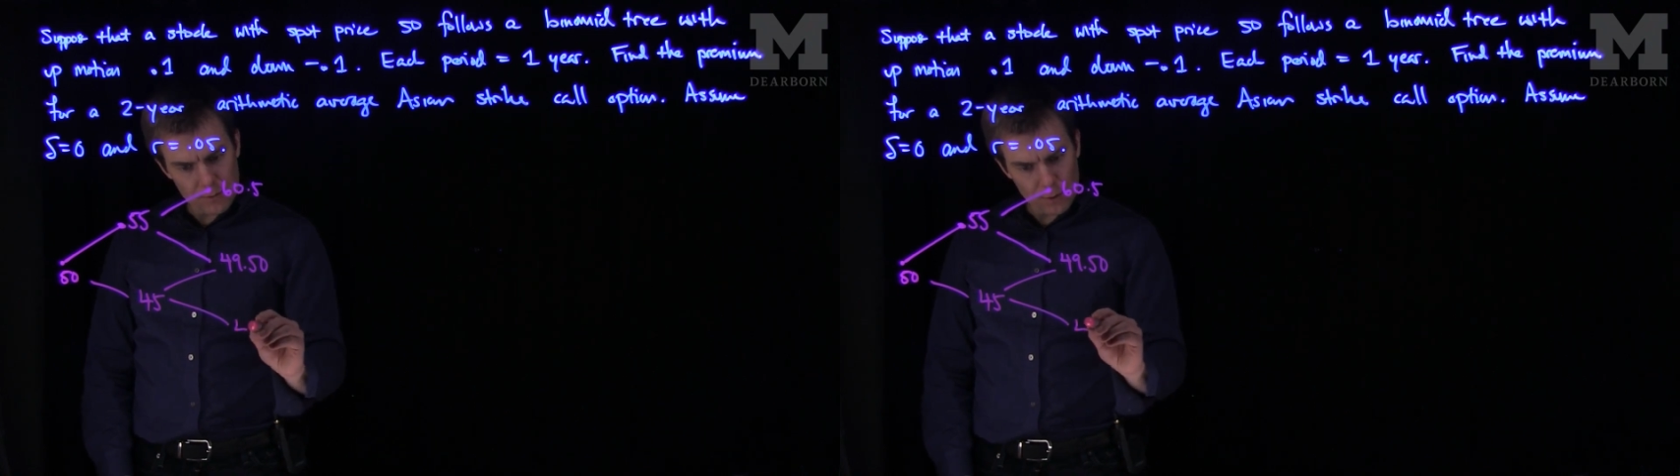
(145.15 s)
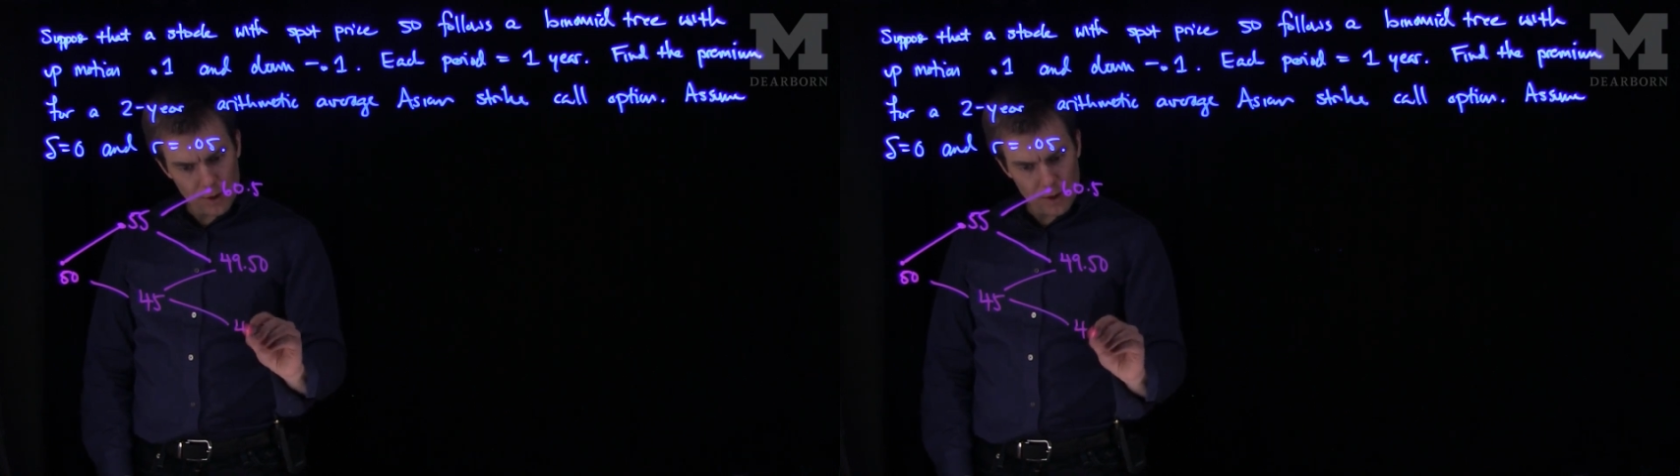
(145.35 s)

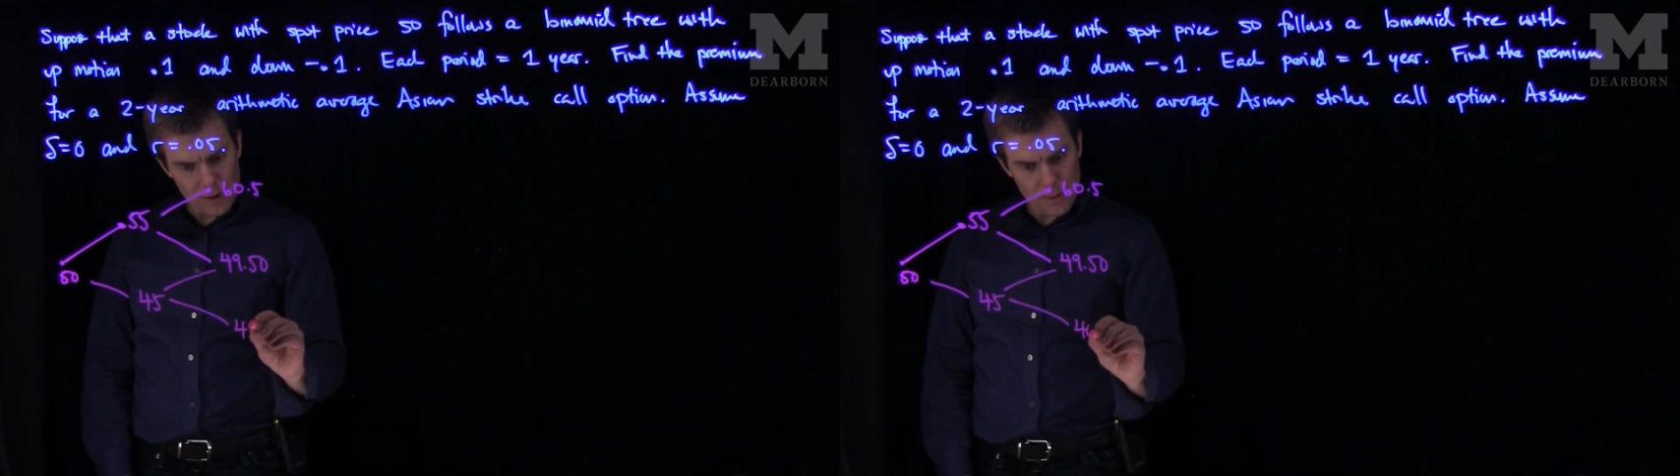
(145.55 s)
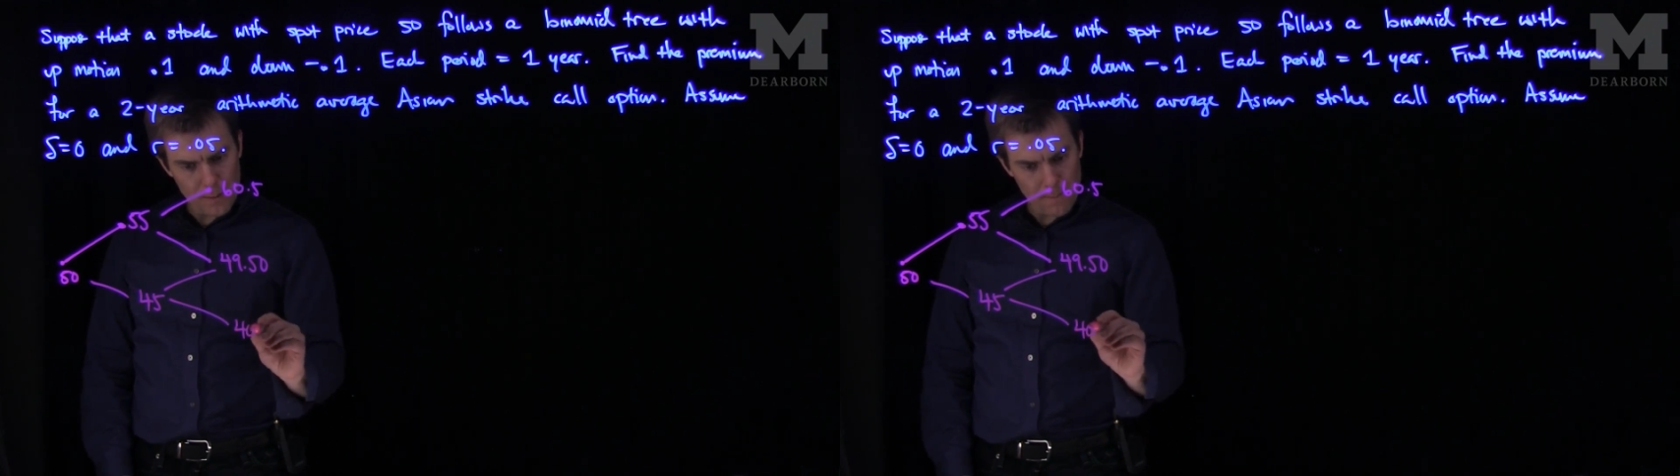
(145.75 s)

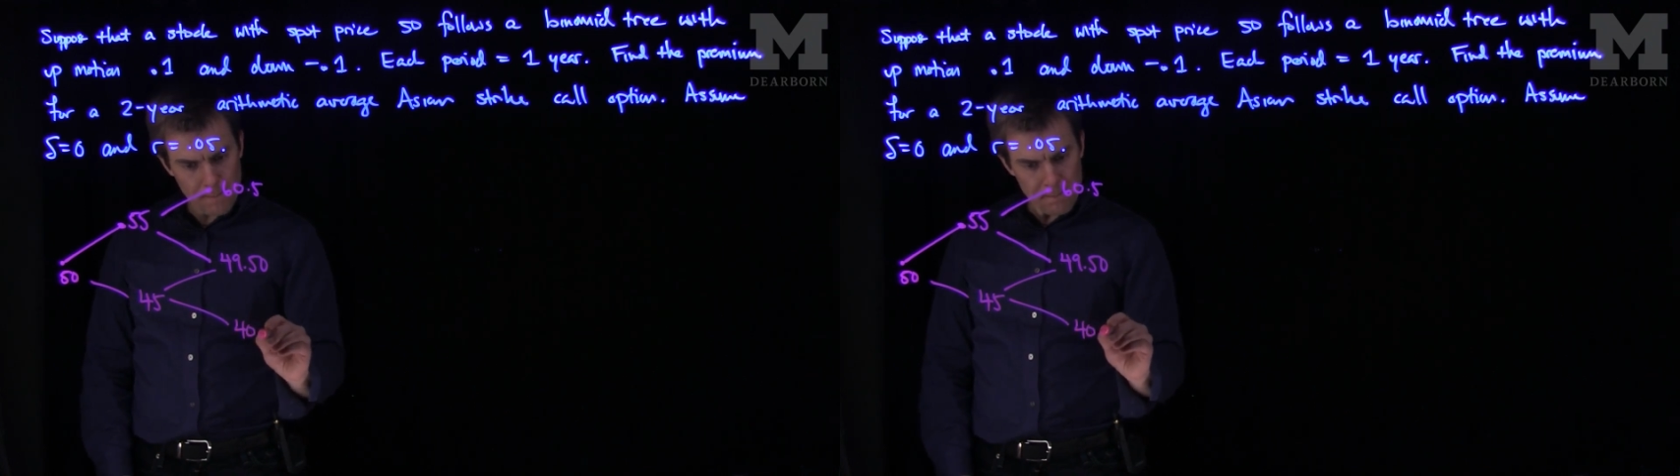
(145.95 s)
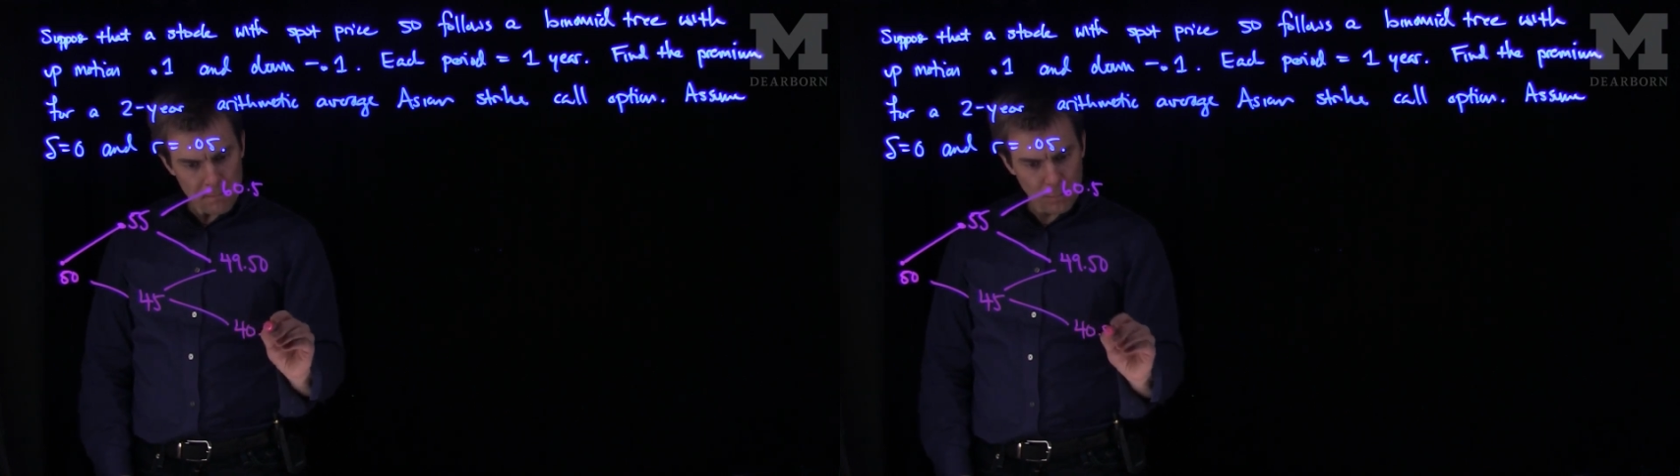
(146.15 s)

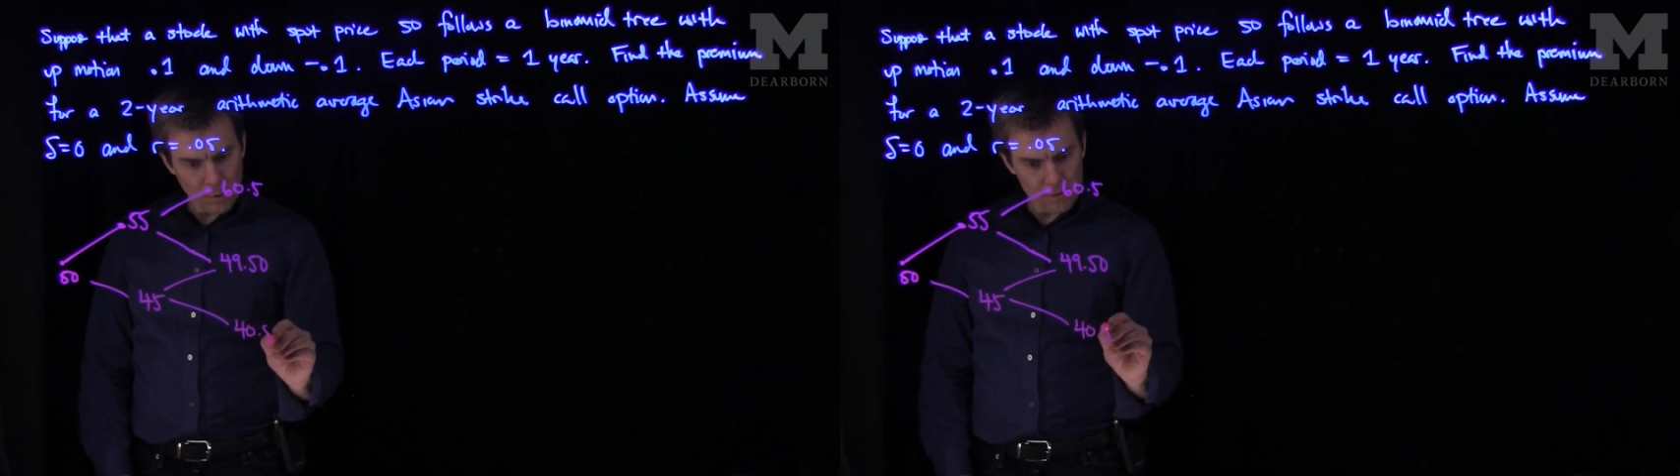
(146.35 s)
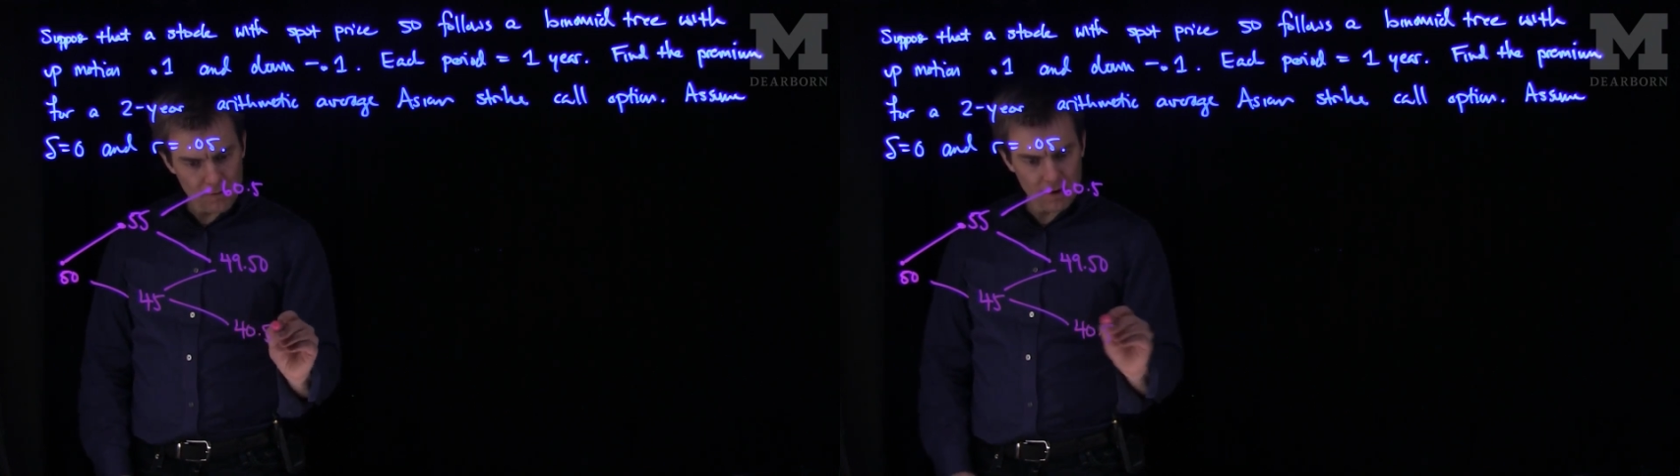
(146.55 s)

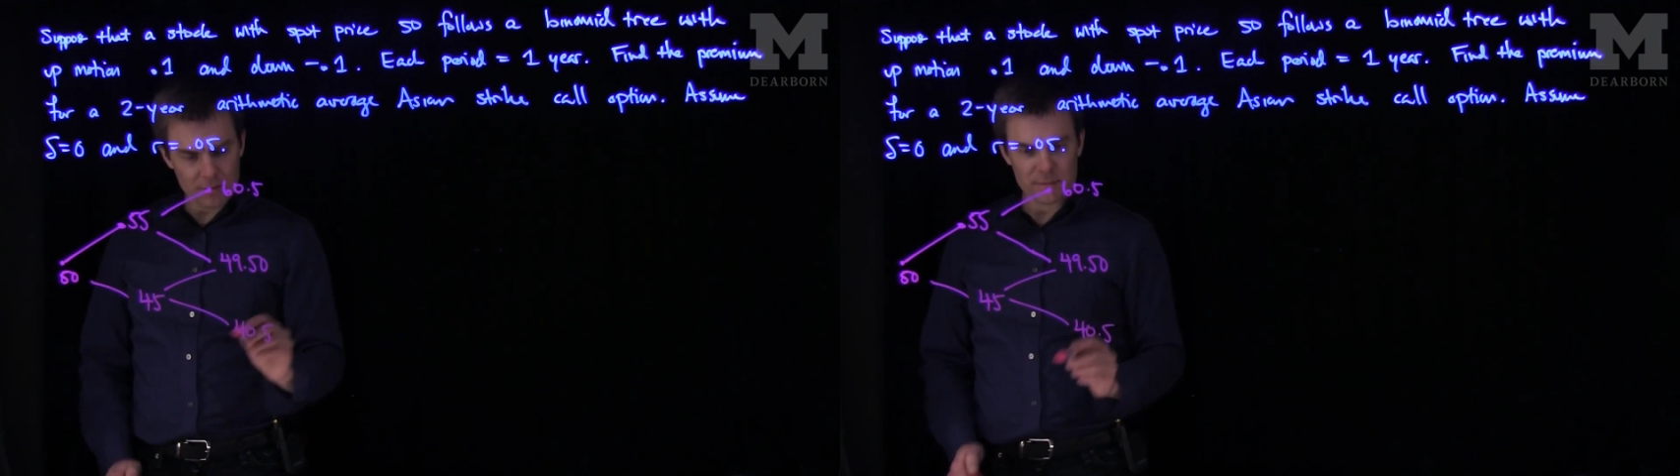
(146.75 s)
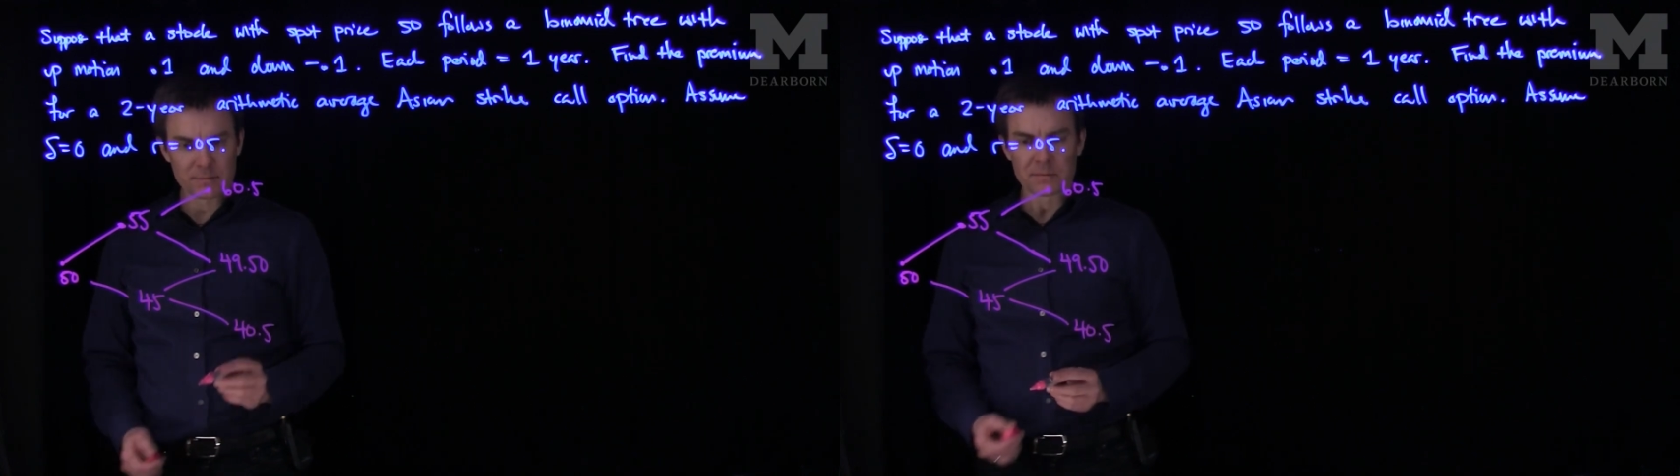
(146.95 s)

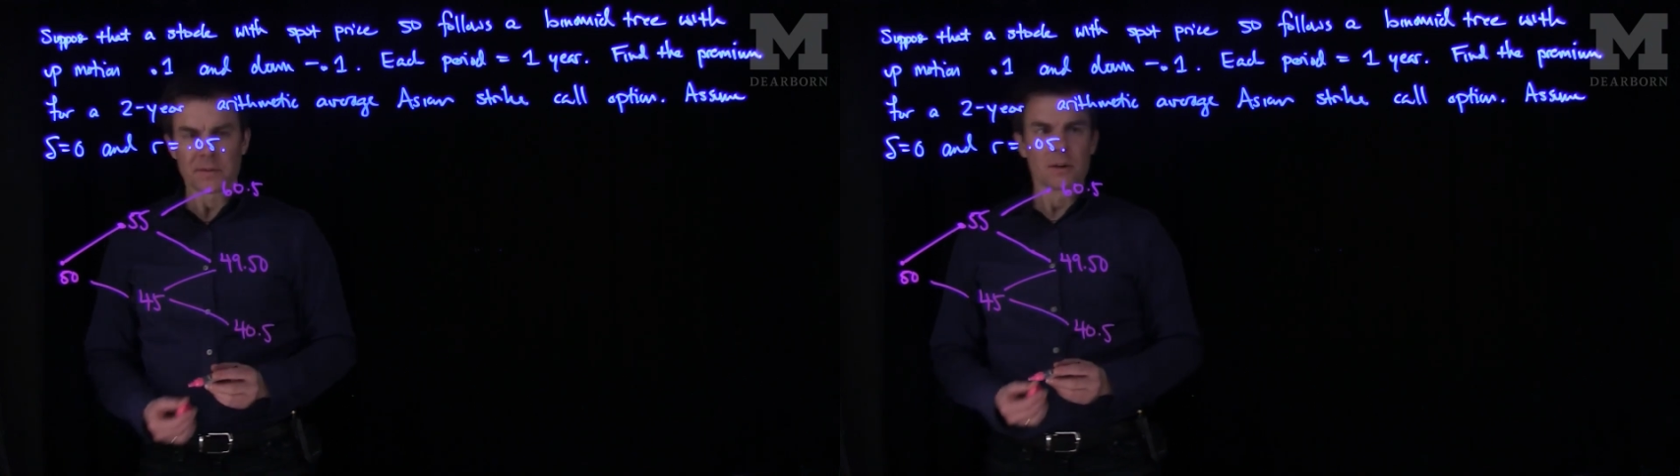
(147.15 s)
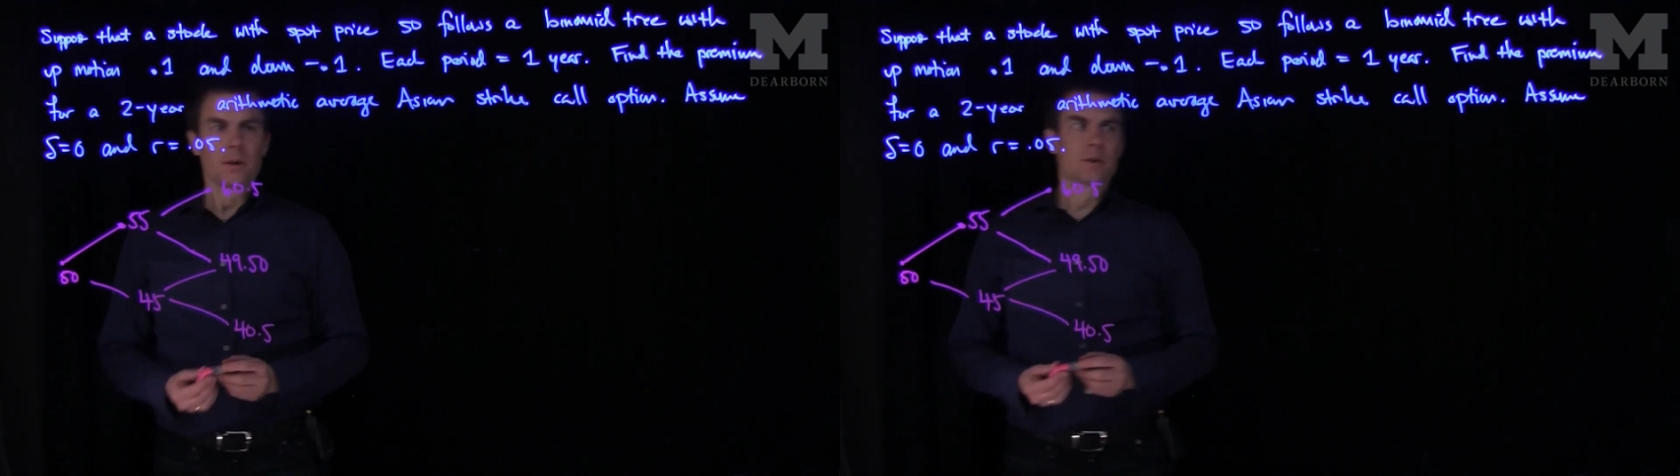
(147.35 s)

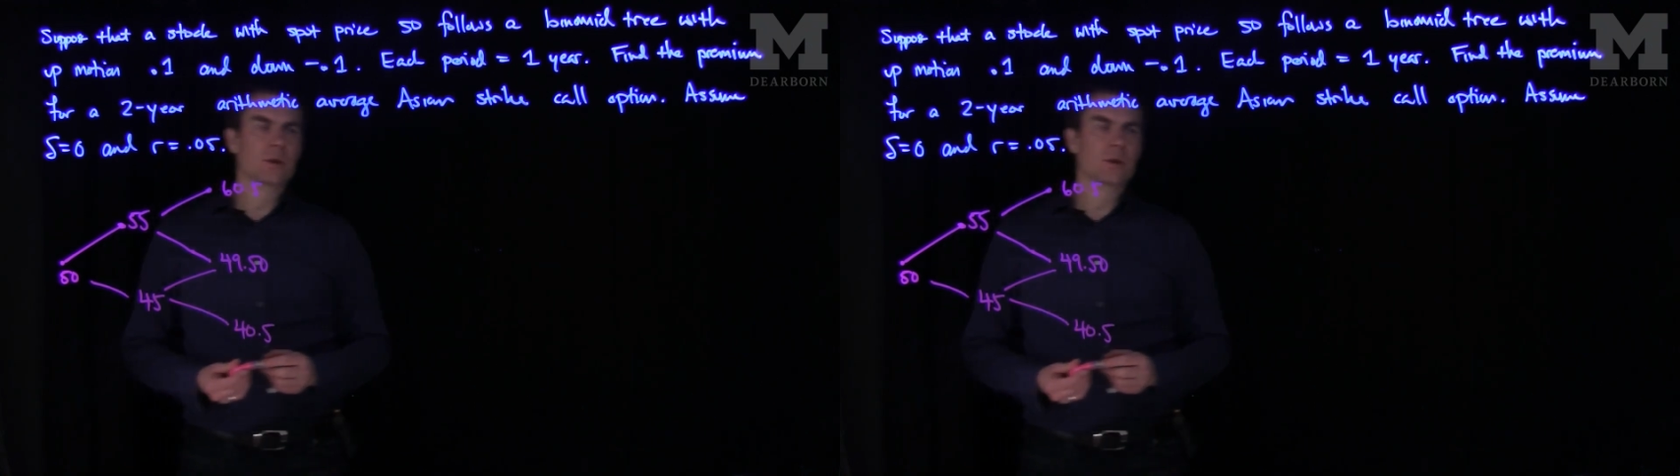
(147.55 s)
40.5.